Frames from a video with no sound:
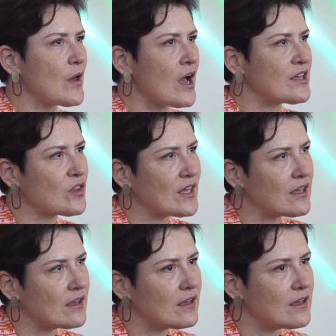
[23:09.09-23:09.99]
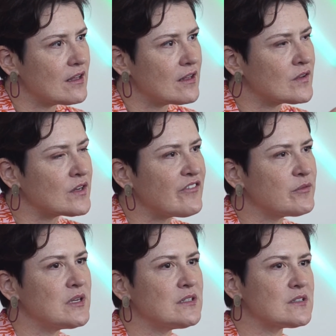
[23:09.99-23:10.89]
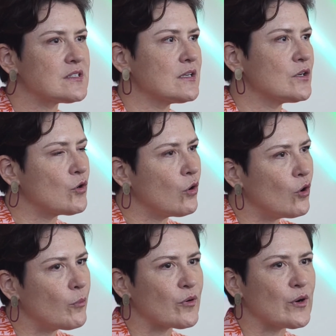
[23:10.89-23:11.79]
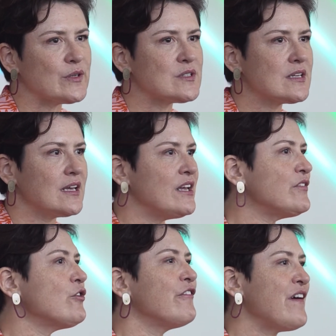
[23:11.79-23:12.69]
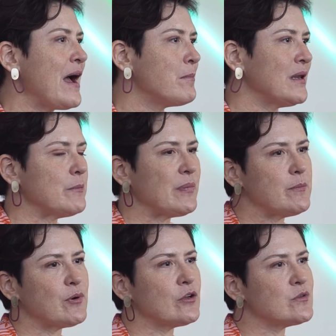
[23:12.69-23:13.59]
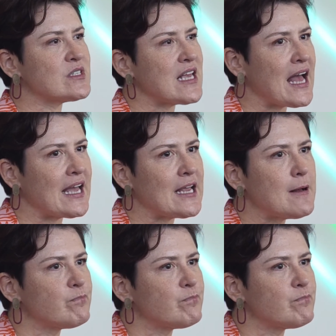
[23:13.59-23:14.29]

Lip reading: I think governments, corporates, even your family, people who say,